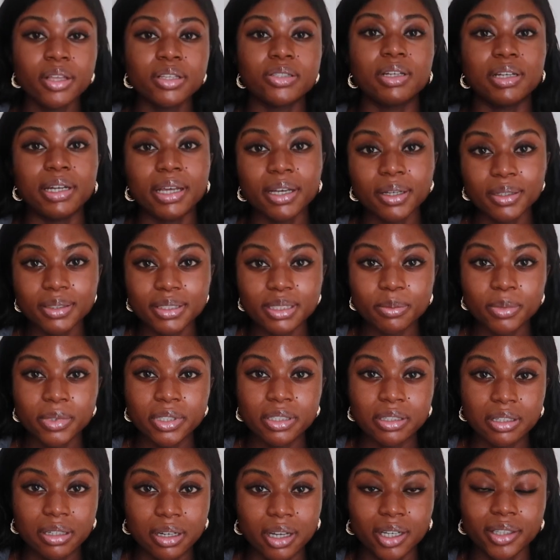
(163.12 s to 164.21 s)
So
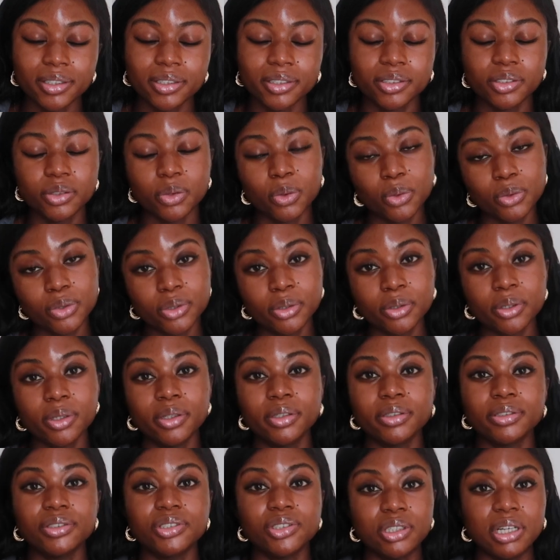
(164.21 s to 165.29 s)
glycosaminoglycans, also
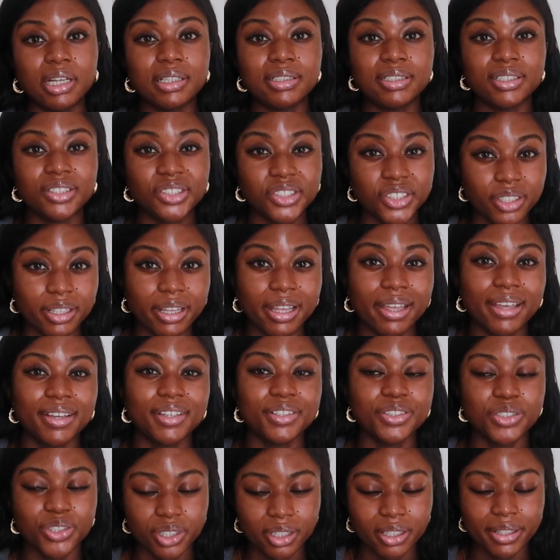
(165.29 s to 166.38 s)
known as G A
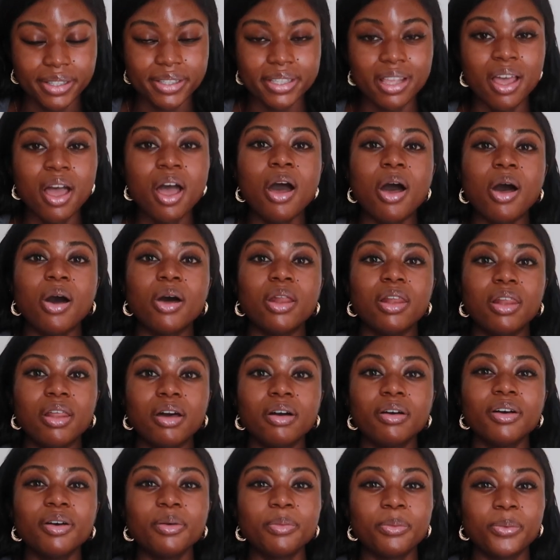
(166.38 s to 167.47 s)
Gs, are
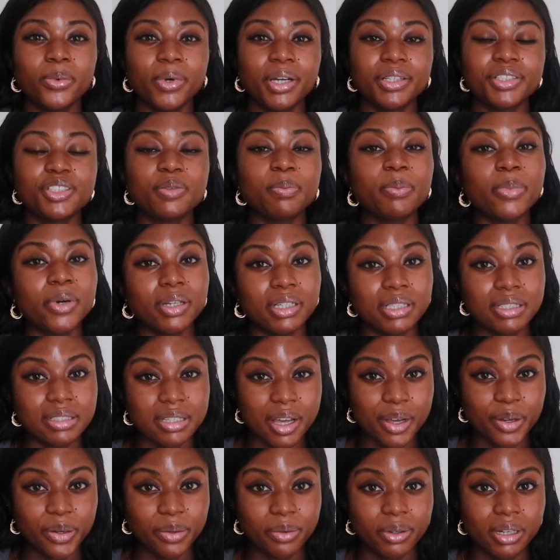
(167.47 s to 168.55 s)
long unbranched
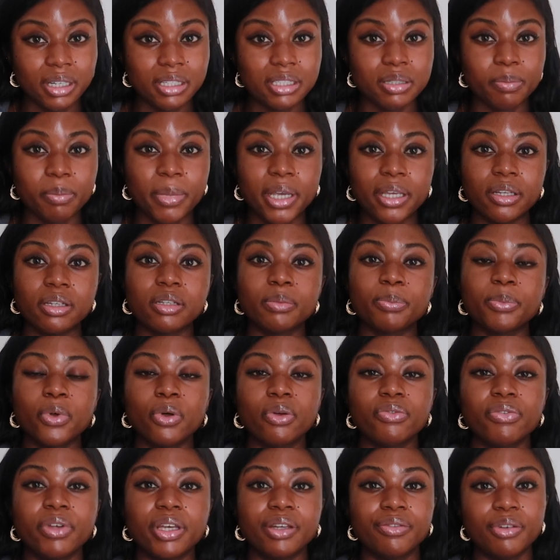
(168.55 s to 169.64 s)
polysaccharides made up
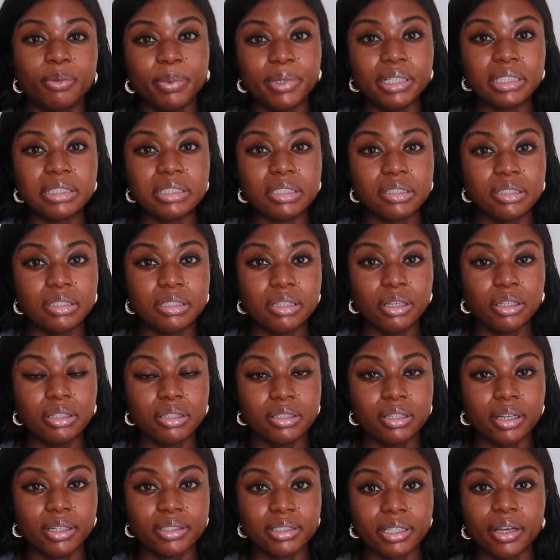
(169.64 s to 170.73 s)
of a repeating
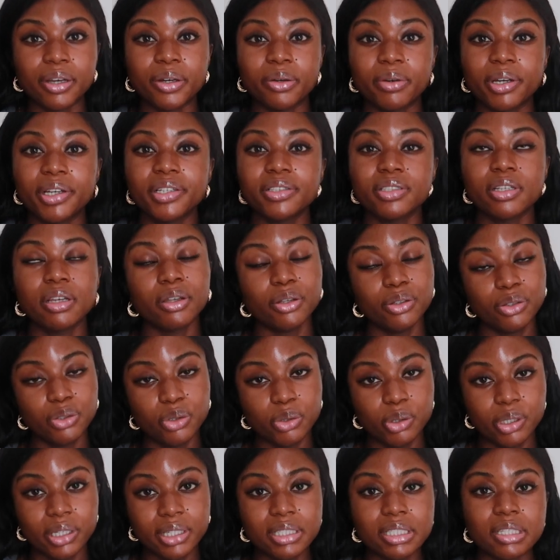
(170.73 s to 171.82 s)
disaccharide
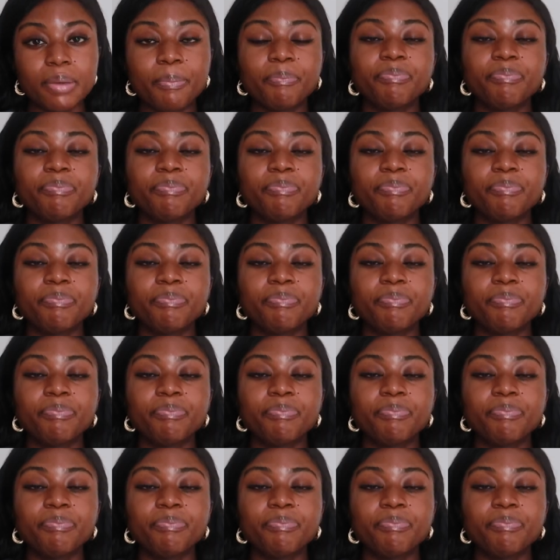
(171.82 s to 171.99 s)
unit.